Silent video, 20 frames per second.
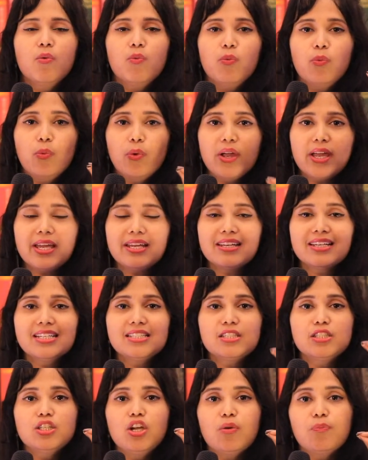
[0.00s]
Where
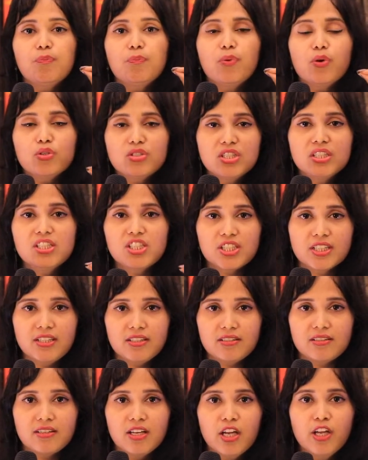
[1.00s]
is your
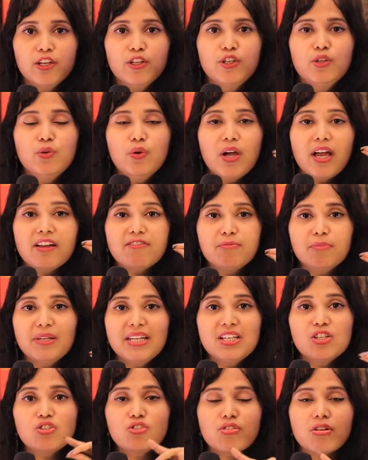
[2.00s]
position? You have
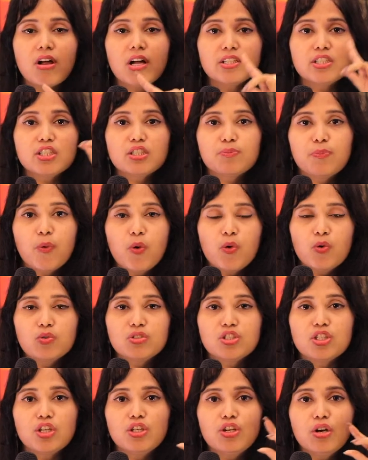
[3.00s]
been
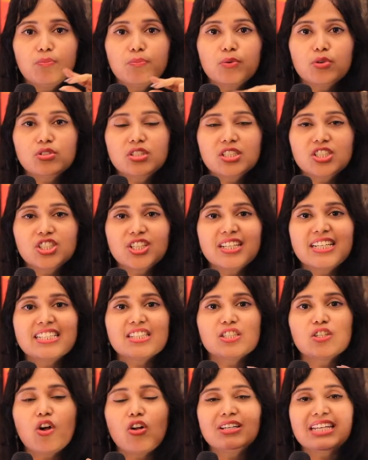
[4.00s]
transposed. Your position
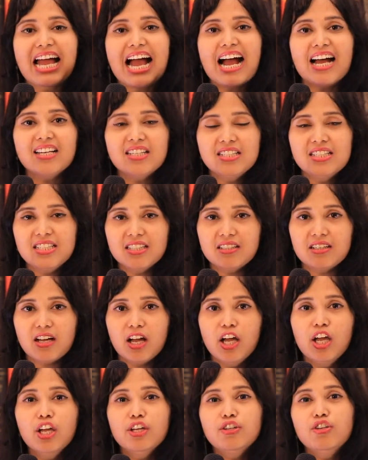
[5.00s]
is not under.
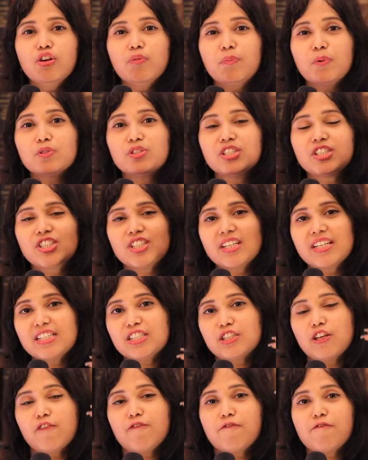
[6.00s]
Your position
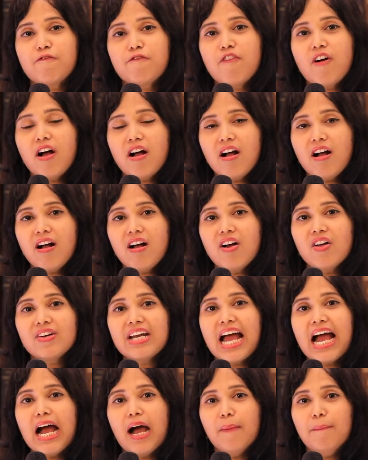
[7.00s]
is far
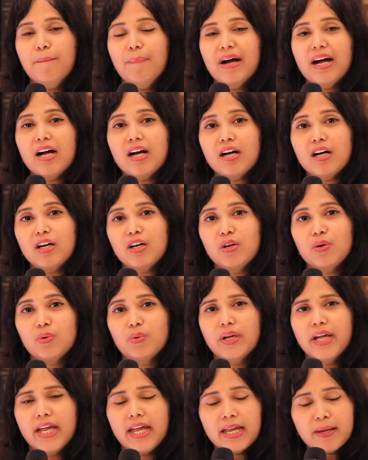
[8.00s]

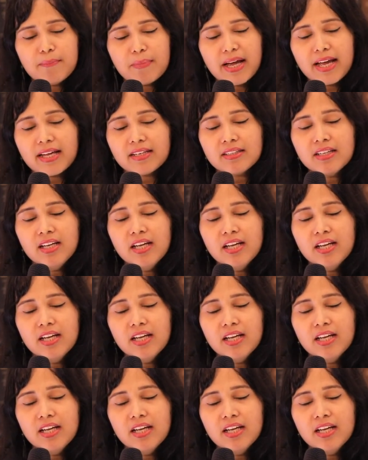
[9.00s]
above. Amen.